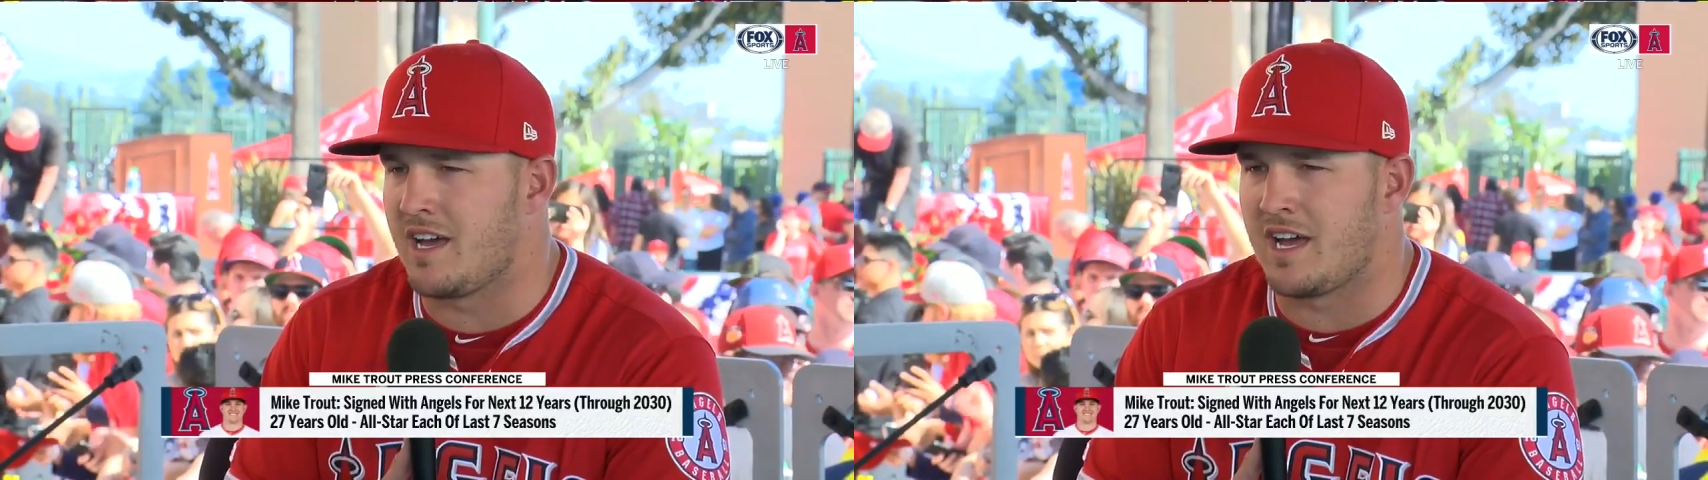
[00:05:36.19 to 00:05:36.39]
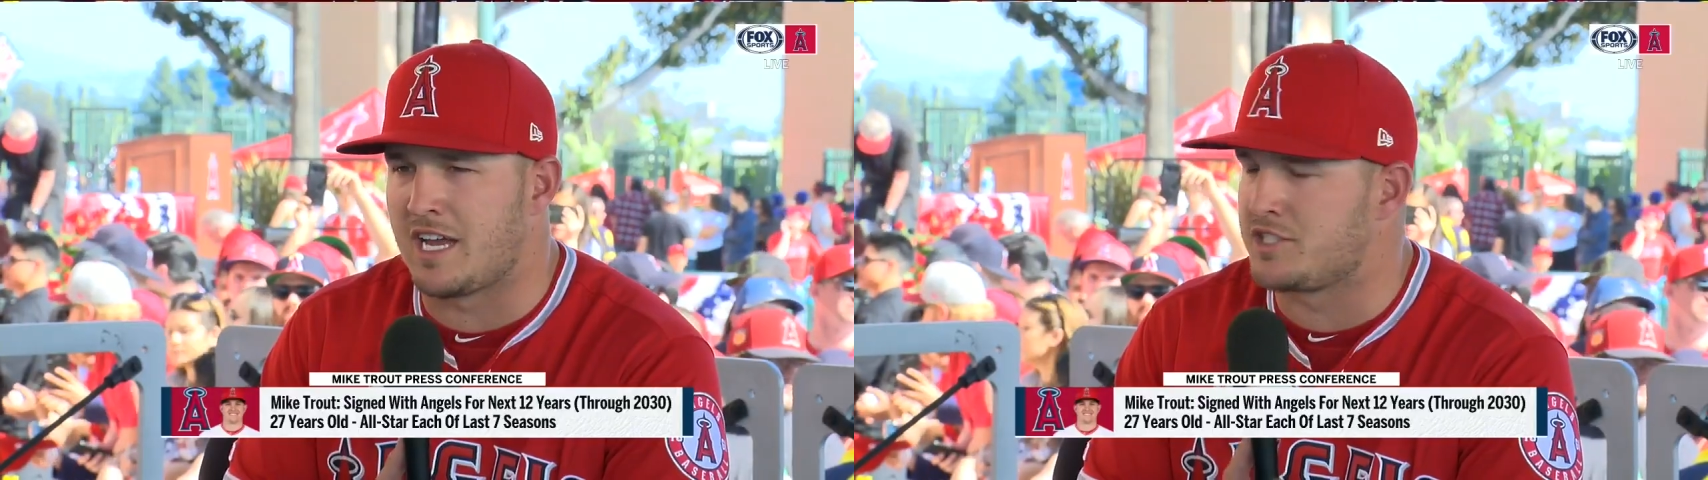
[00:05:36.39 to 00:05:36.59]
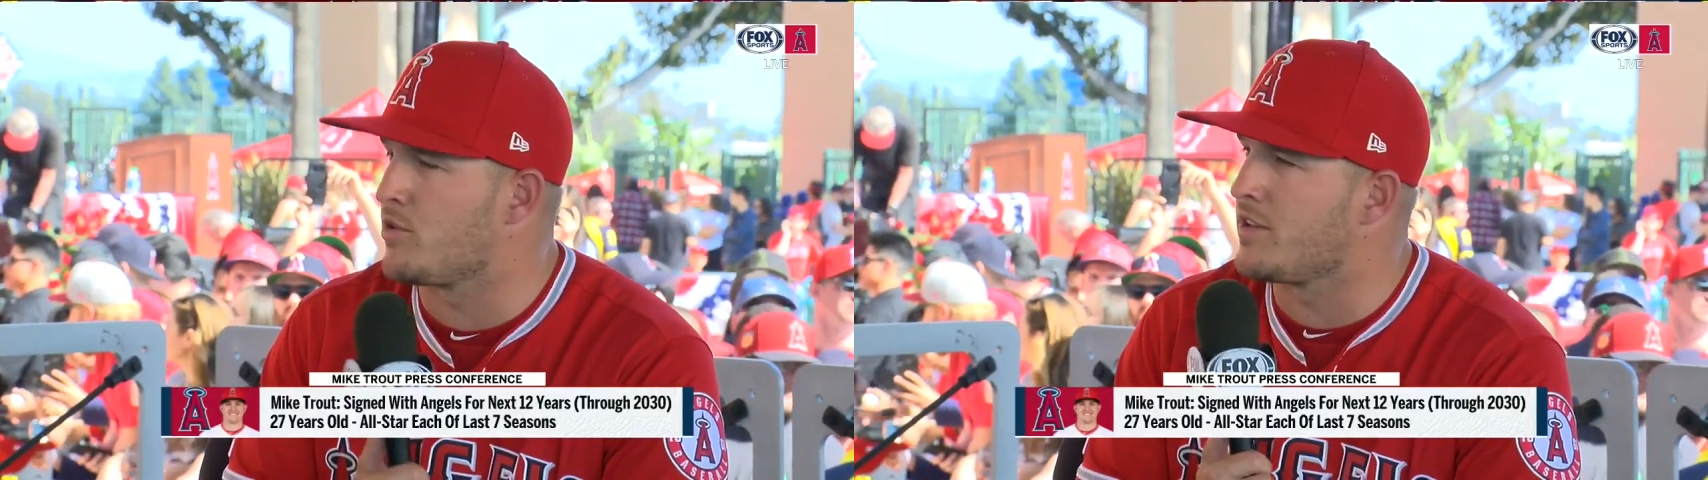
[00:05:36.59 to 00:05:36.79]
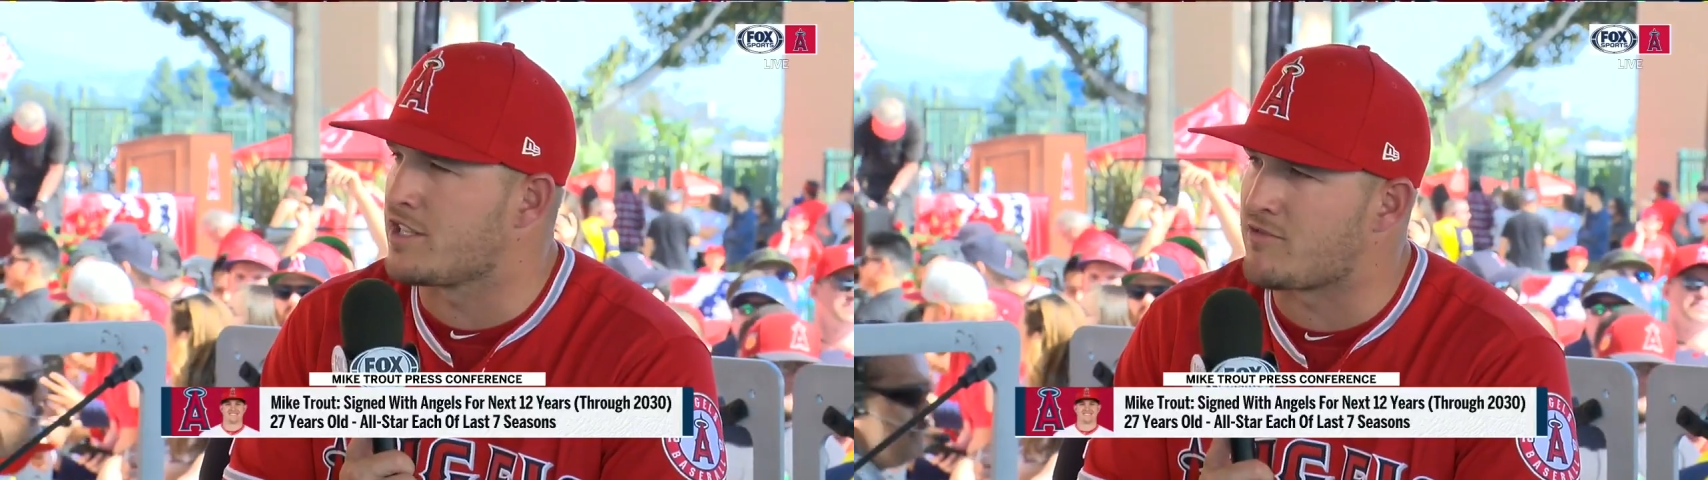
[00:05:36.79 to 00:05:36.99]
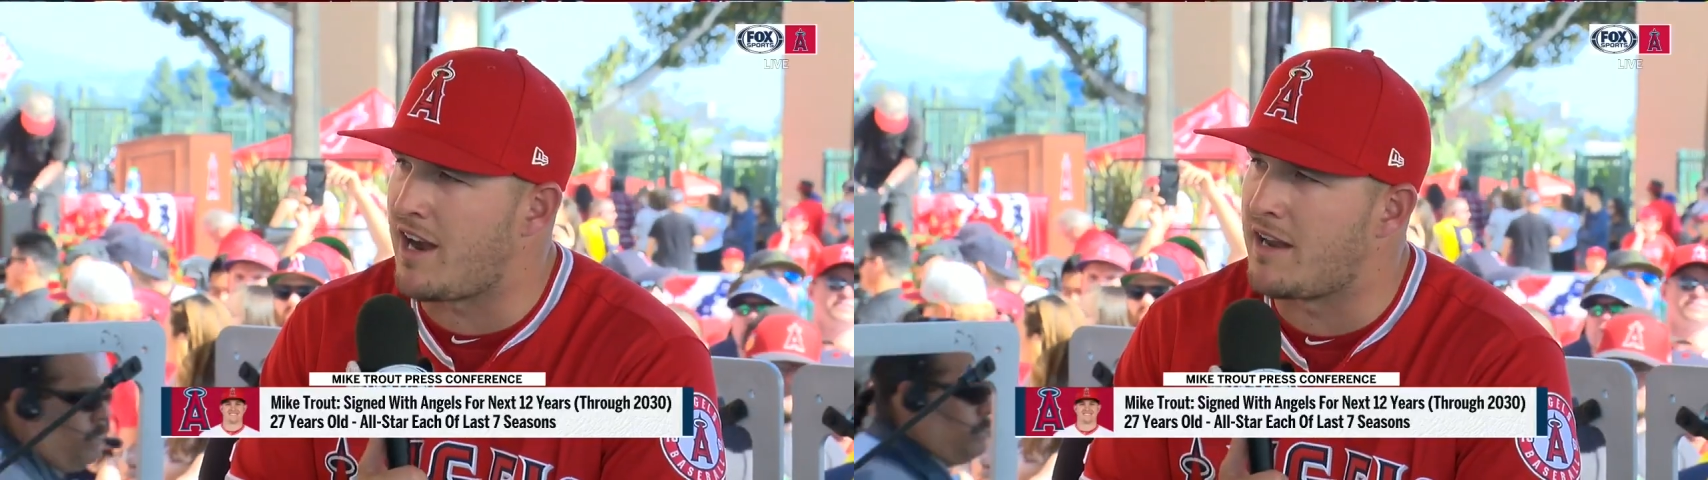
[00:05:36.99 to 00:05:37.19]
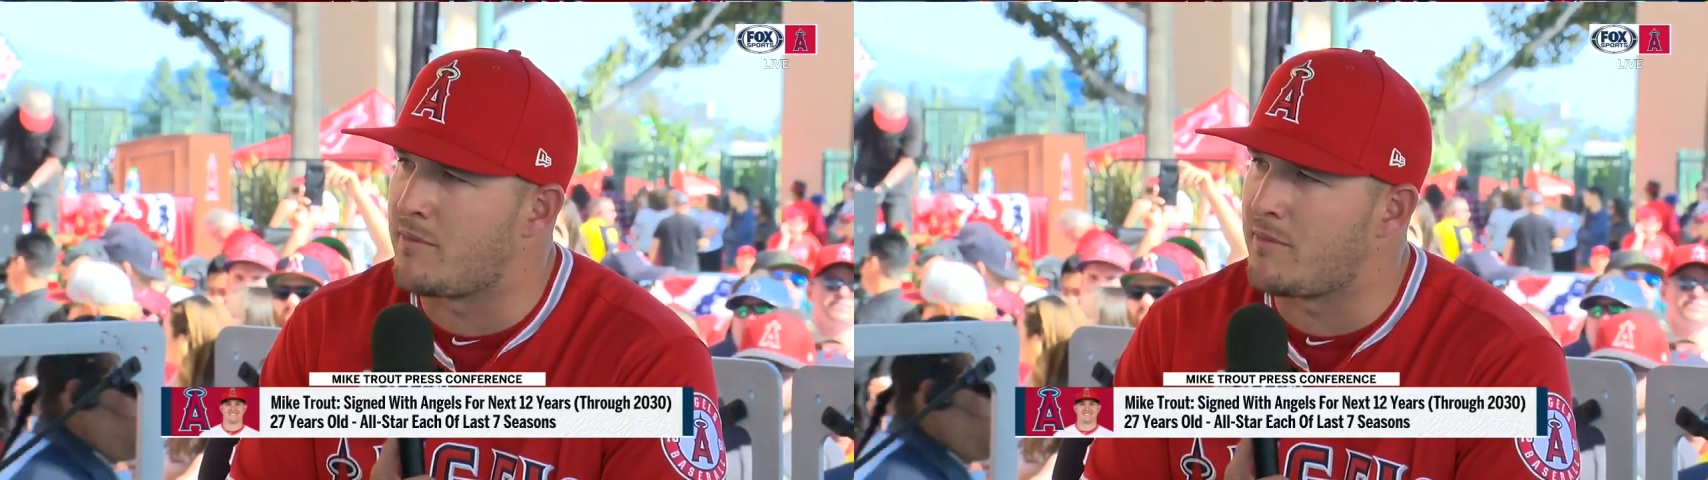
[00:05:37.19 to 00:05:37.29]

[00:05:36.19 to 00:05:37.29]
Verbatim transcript: uh, enjoying this ride I'm